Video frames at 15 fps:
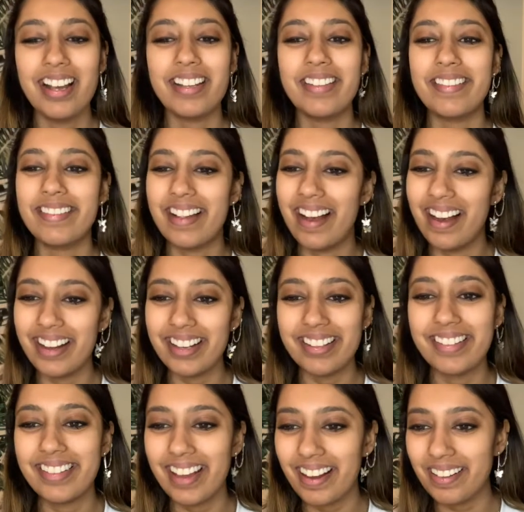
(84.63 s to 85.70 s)
do not
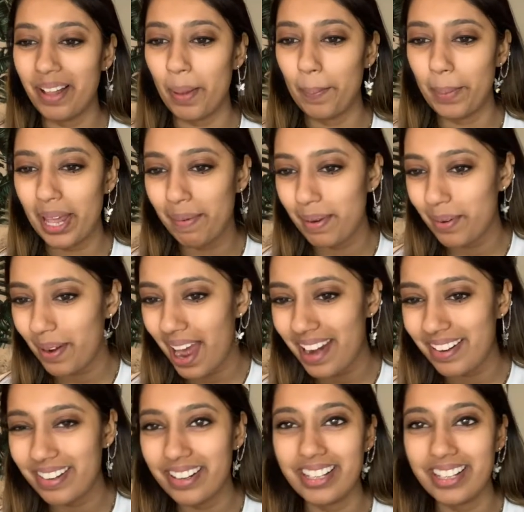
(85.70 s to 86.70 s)
sell a baby rattle.